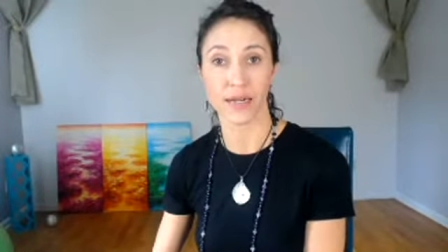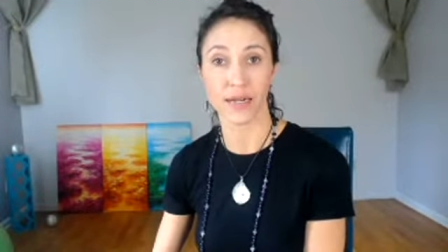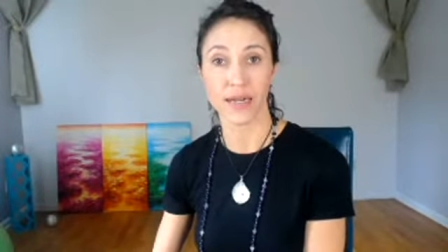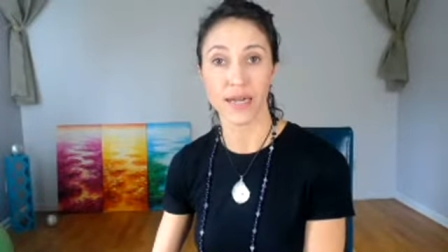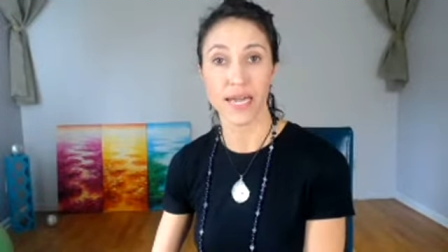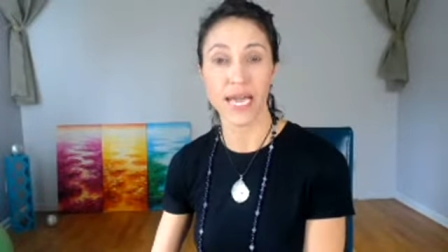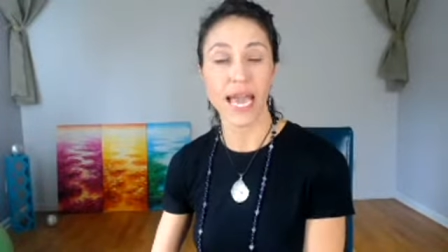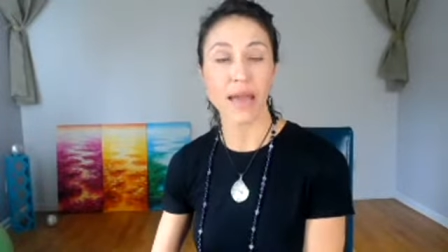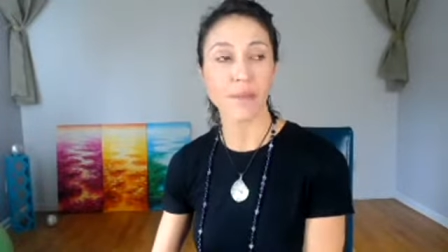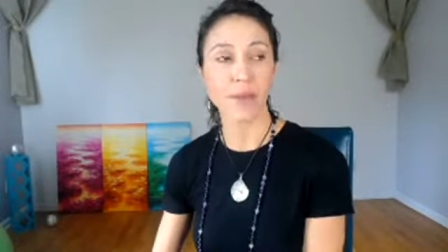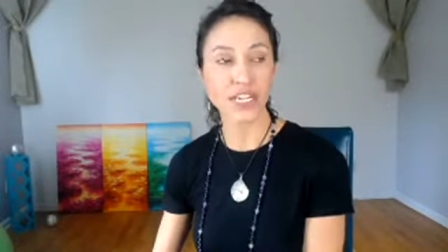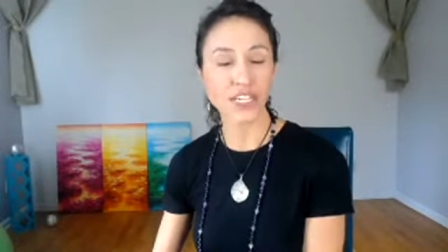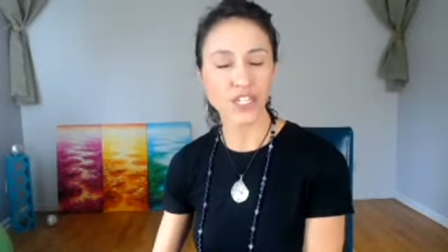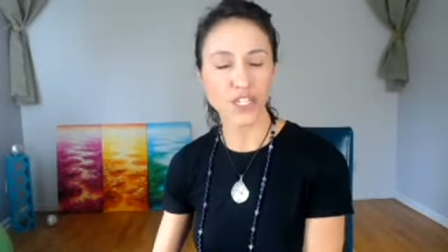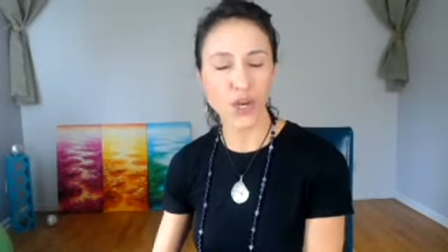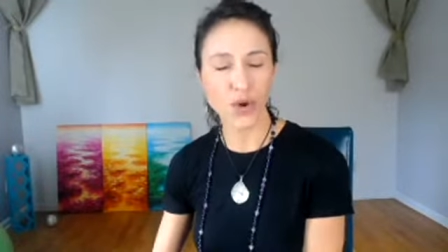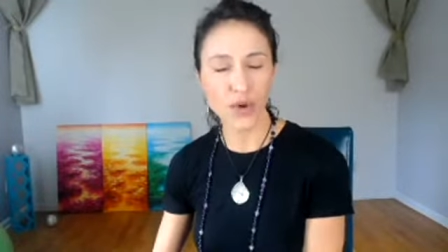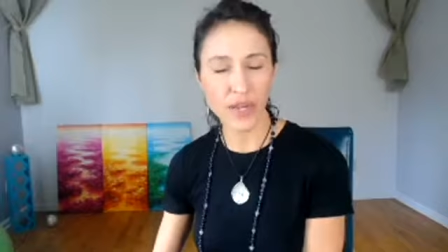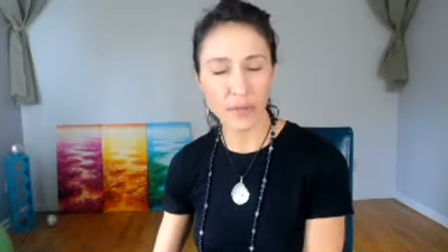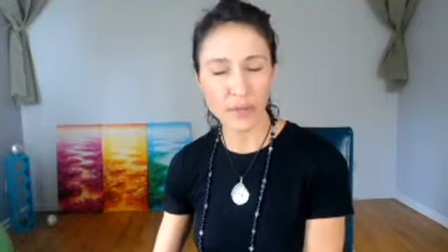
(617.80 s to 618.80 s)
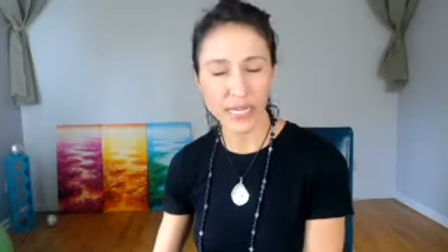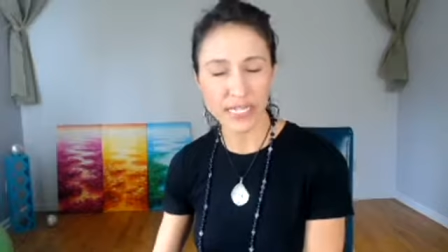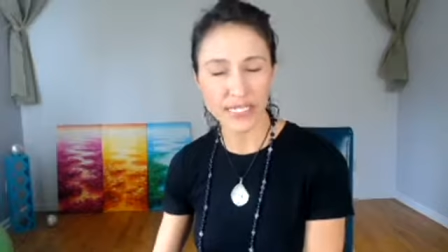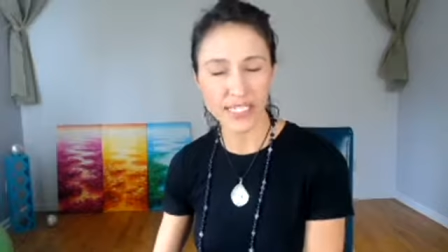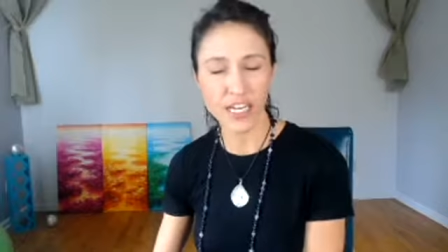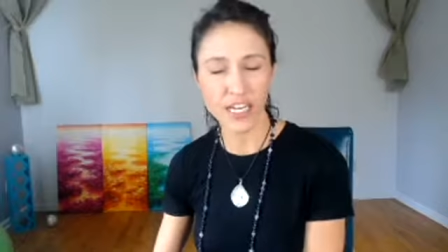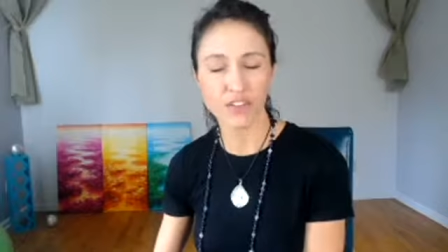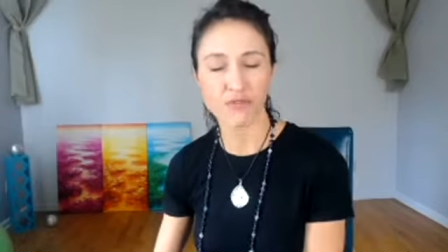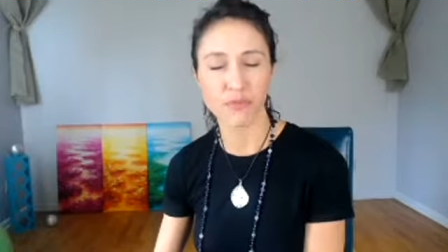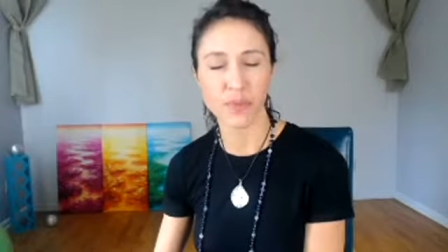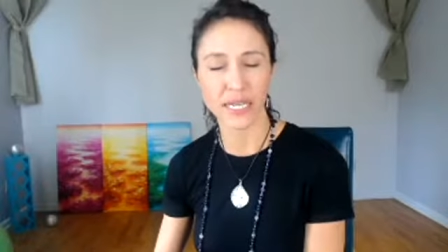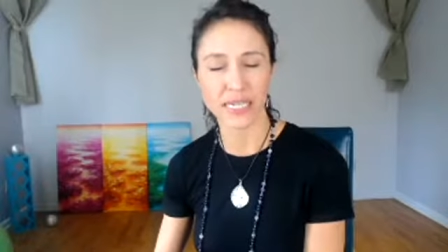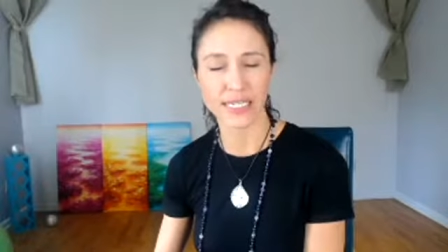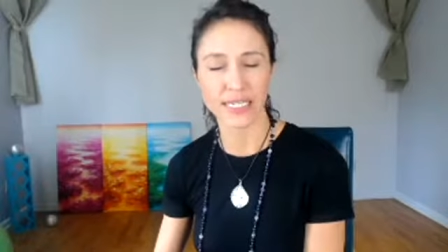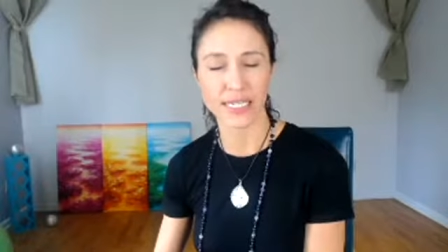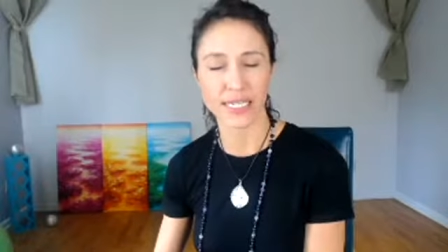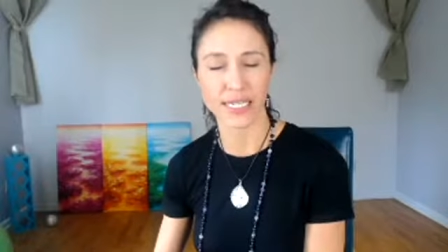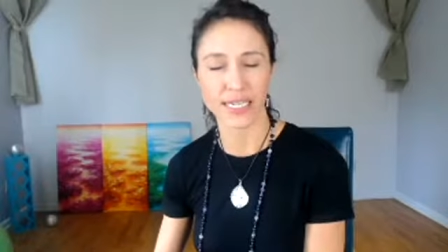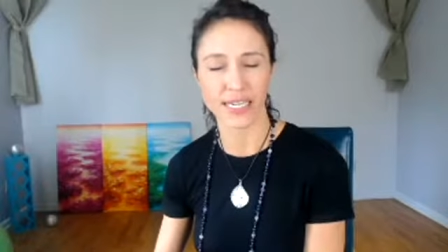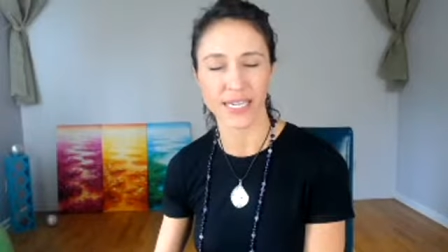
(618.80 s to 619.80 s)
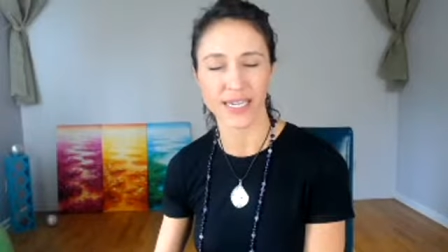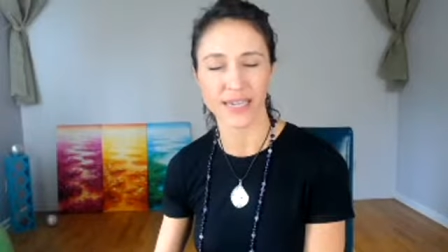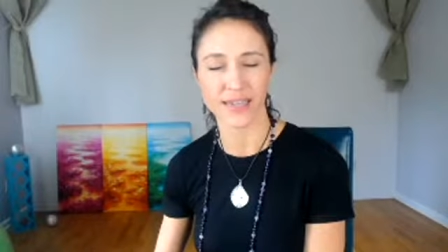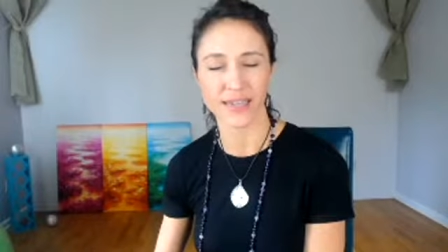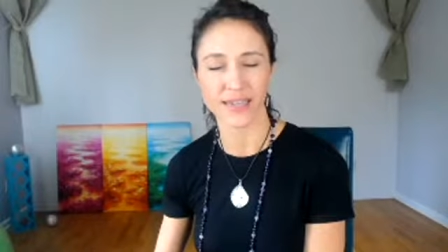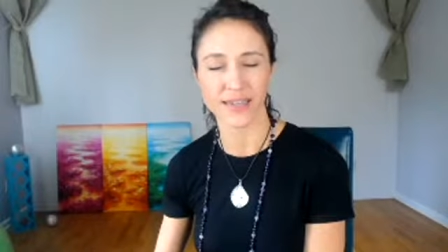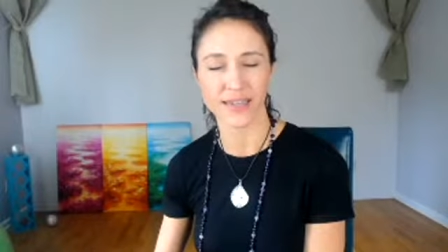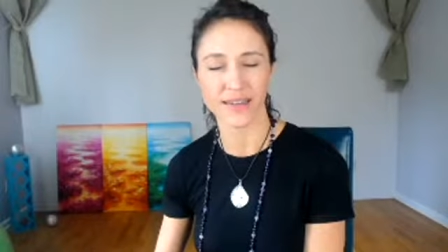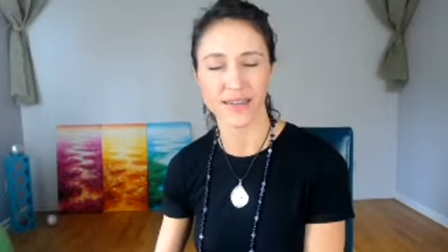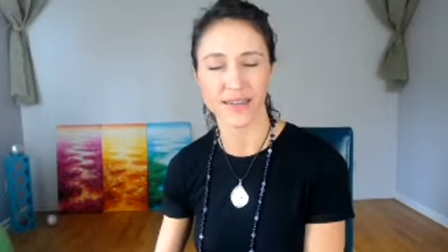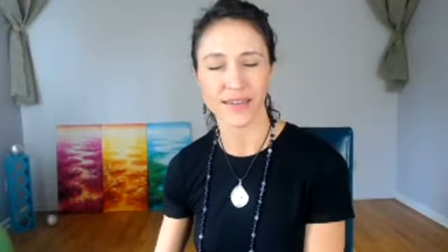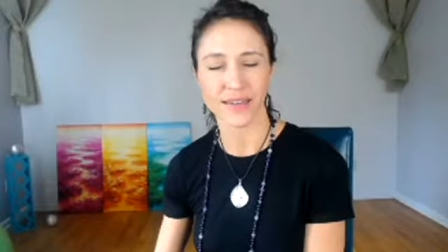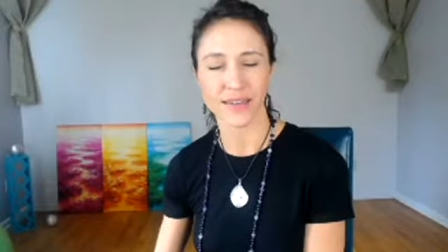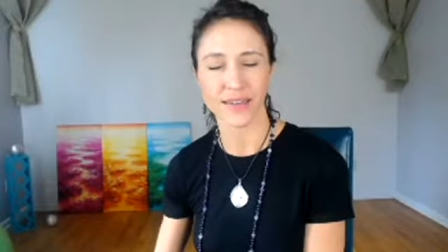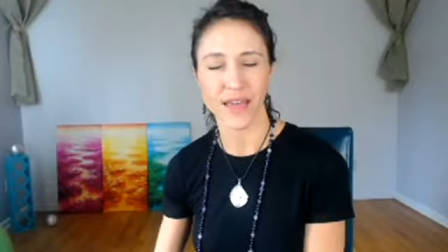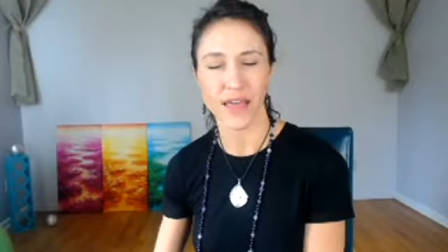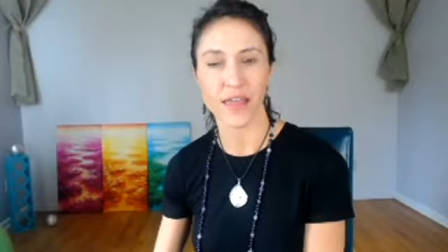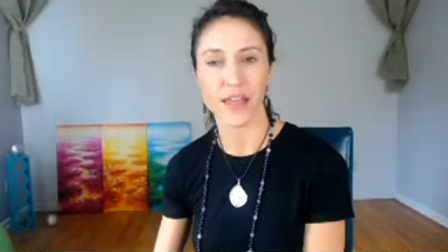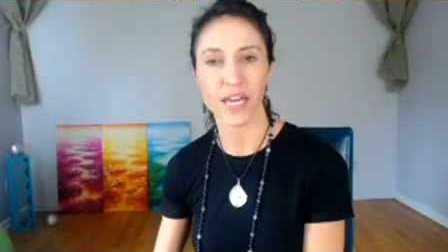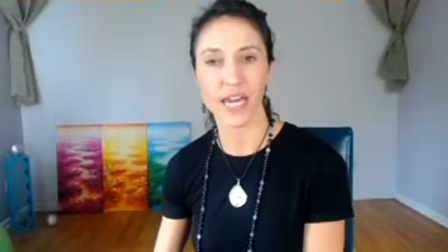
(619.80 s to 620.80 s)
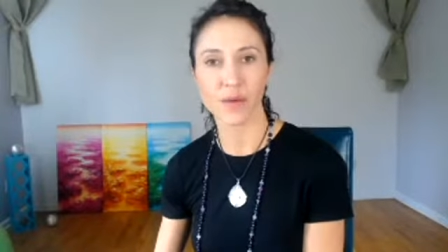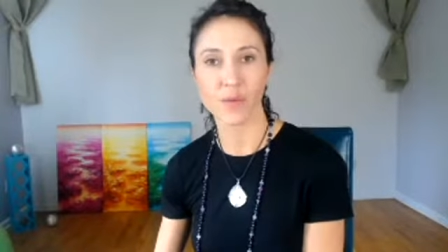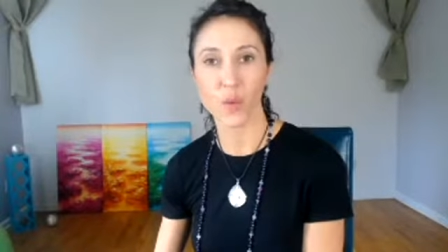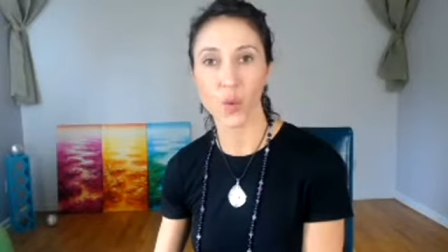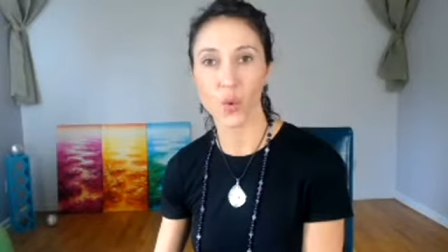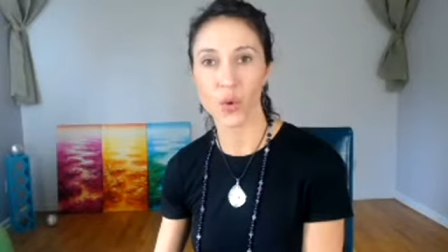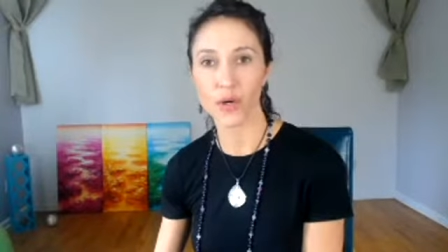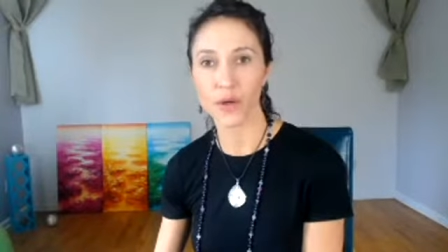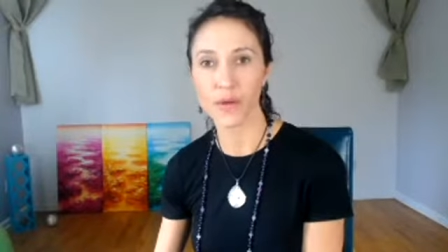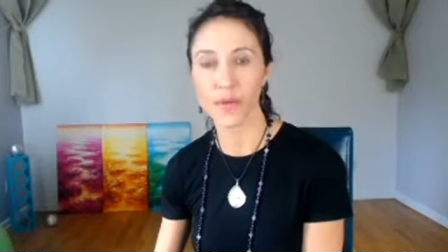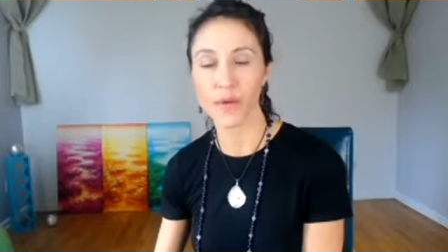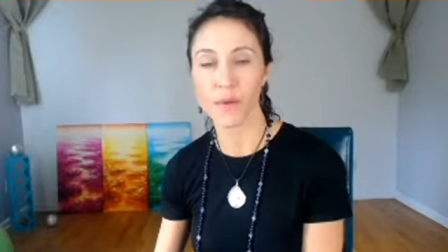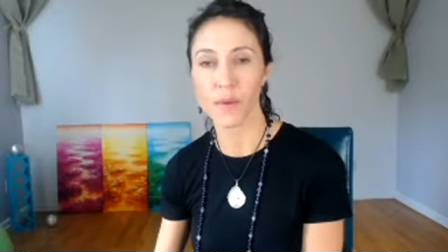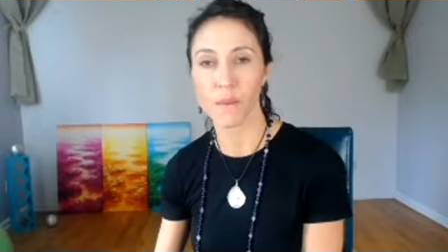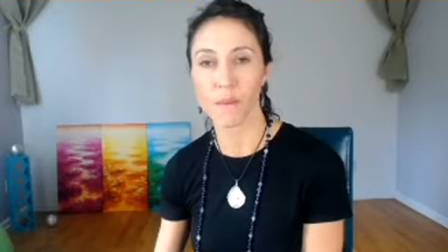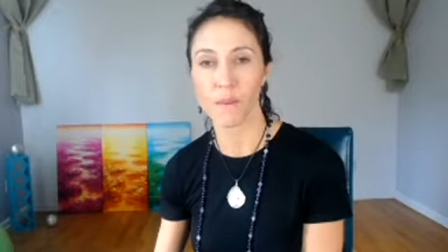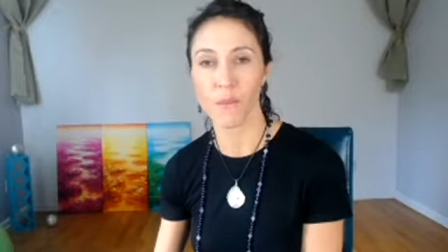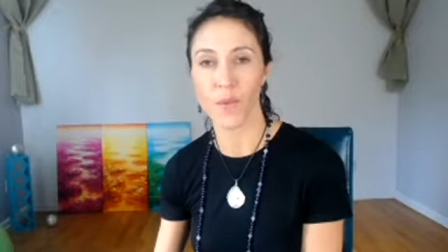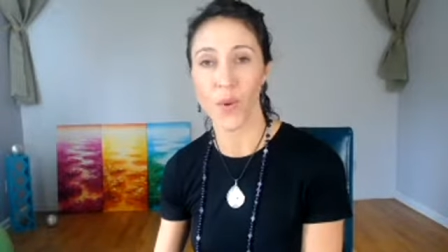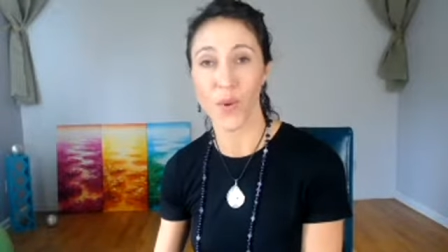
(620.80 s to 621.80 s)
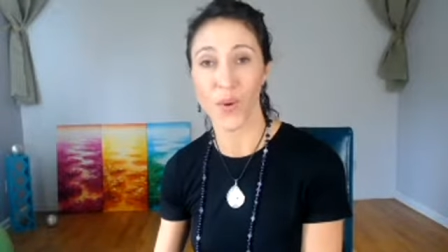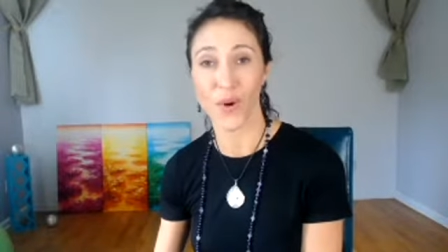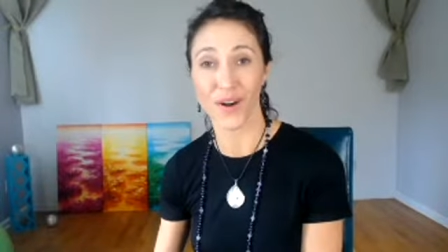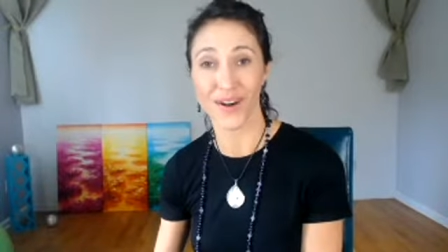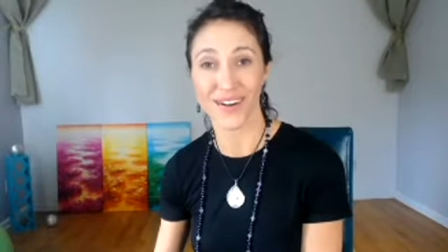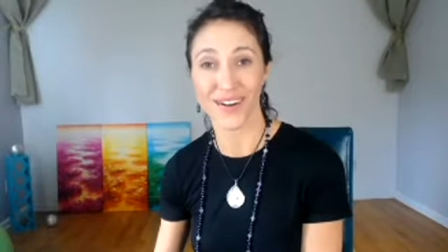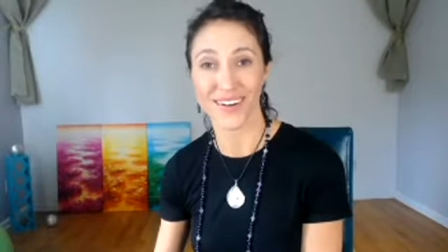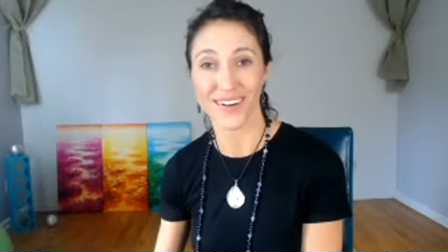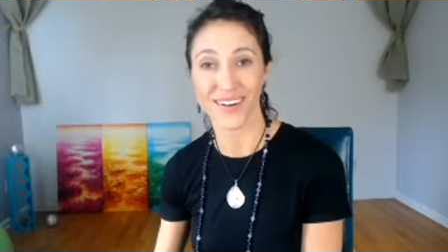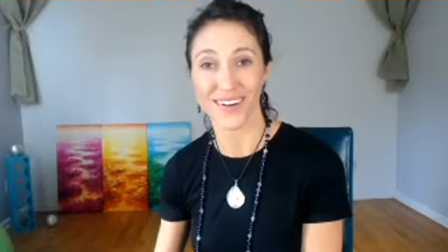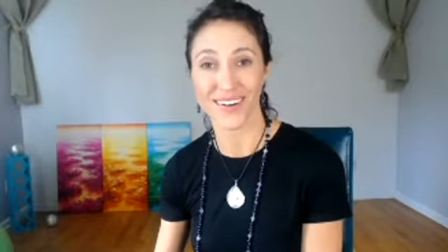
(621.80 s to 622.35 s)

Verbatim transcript: Am I showing myself basically that I'm worth more?